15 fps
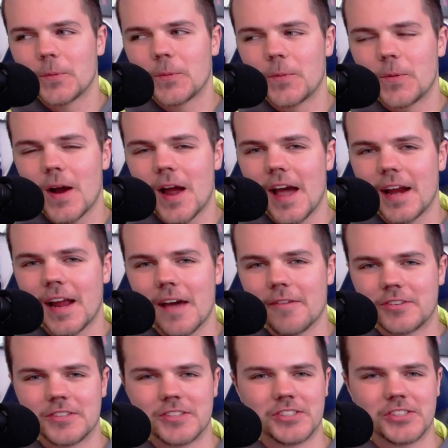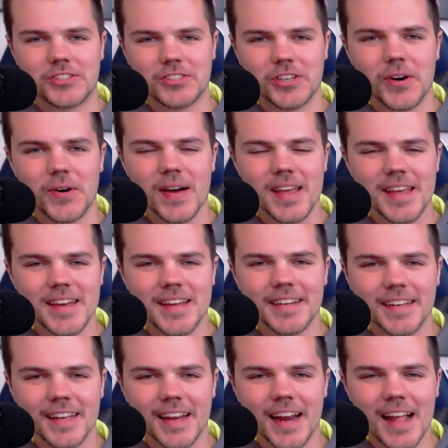right after the show
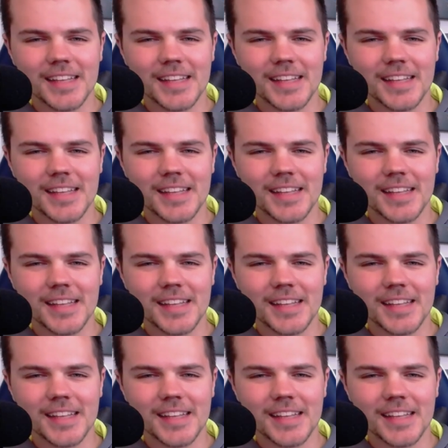ended.